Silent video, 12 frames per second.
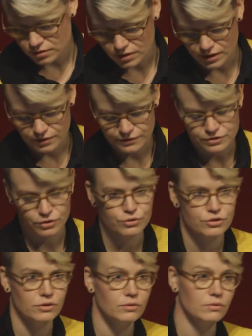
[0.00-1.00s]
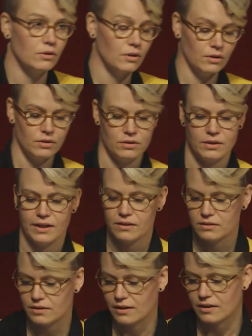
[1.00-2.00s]
kind of solution
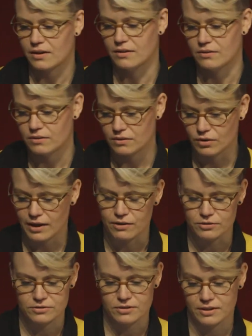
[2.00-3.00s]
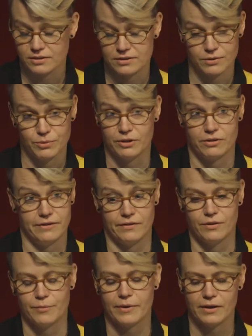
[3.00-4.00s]
that can house things that we don't even
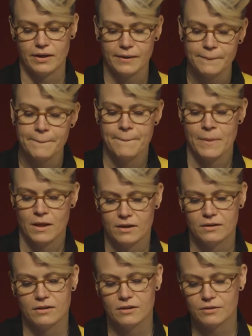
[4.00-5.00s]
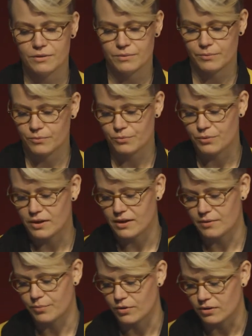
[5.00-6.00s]
know about yet. And another really
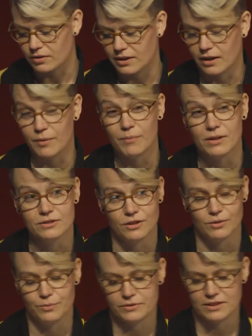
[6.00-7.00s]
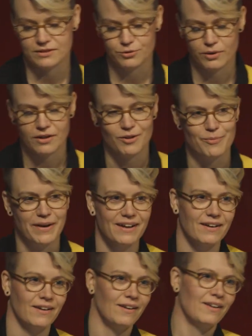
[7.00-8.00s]
important thing at Monzo, since we are a
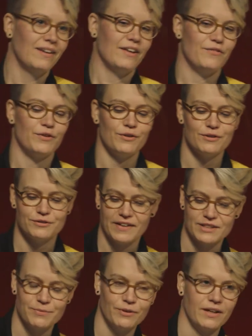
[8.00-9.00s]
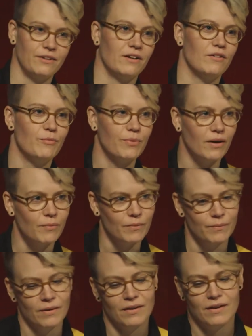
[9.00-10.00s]
bank, if you use Facebook and you have a
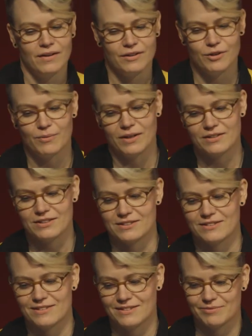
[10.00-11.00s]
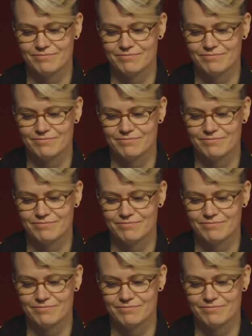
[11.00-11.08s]
problem, you might just